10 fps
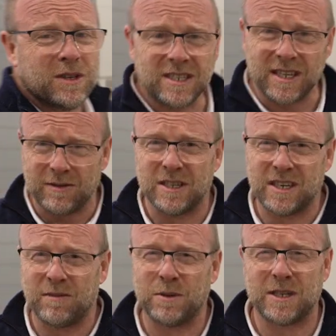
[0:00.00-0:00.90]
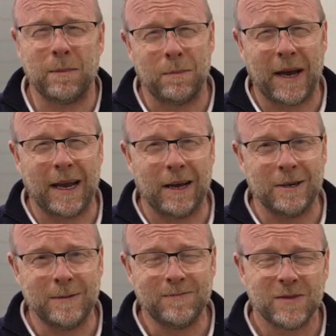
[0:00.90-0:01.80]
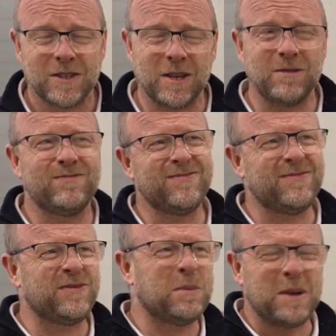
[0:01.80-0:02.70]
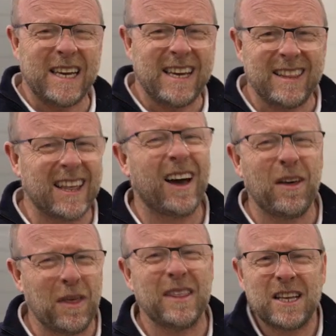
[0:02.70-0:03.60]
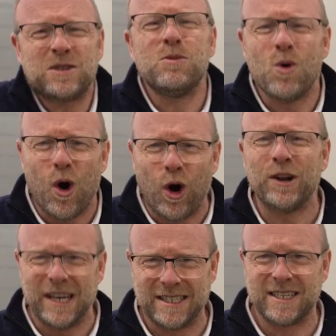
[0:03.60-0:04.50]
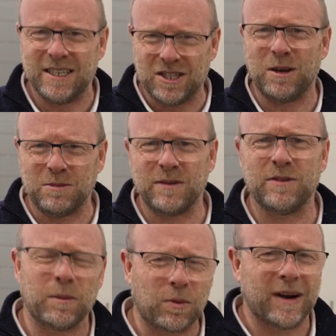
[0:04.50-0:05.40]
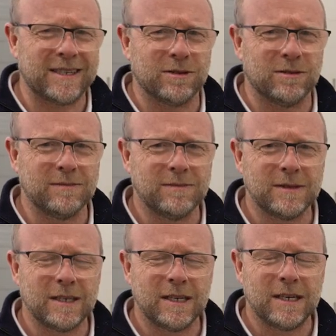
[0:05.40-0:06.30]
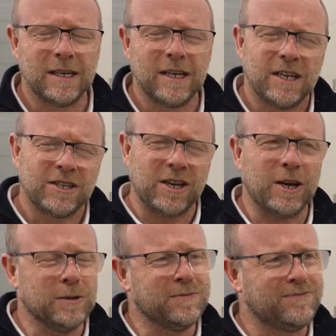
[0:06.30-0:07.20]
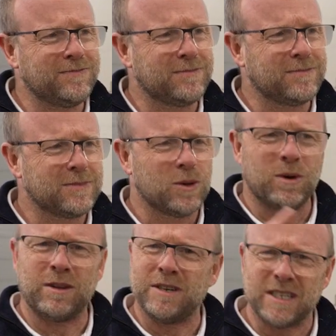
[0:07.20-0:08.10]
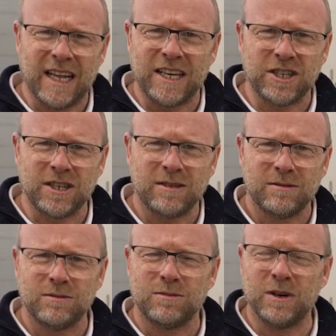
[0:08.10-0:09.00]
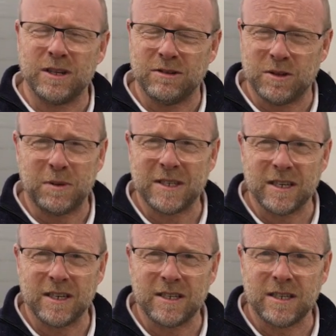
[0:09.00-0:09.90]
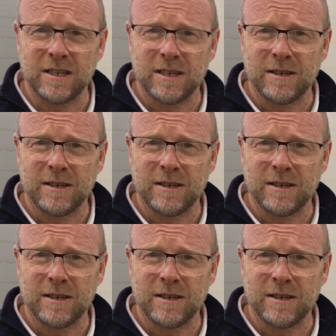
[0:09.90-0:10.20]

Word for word: with seventy-seven percent payload. So for me, that, I think that's more honest in terms of an appraisal. So, whether it's leisure, whether it's business,